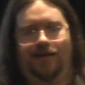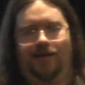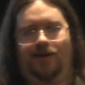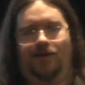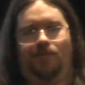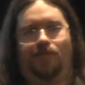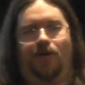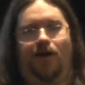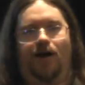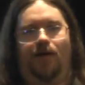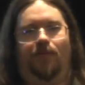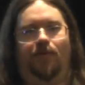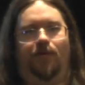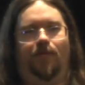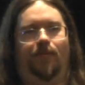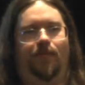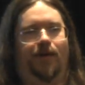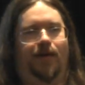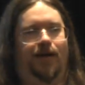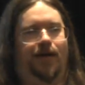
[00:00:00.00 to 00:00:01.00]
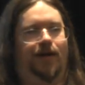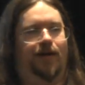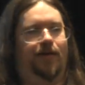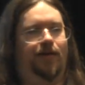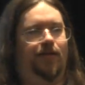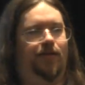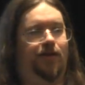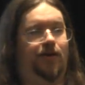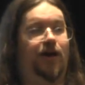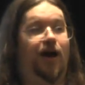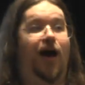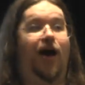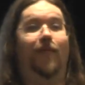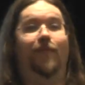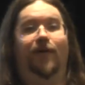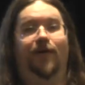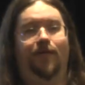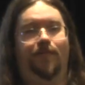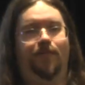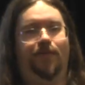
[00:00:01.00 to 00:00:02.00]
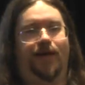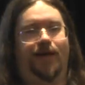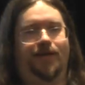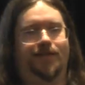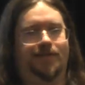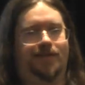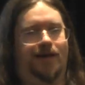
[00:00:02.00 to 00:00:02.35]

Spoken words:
a problem in the common place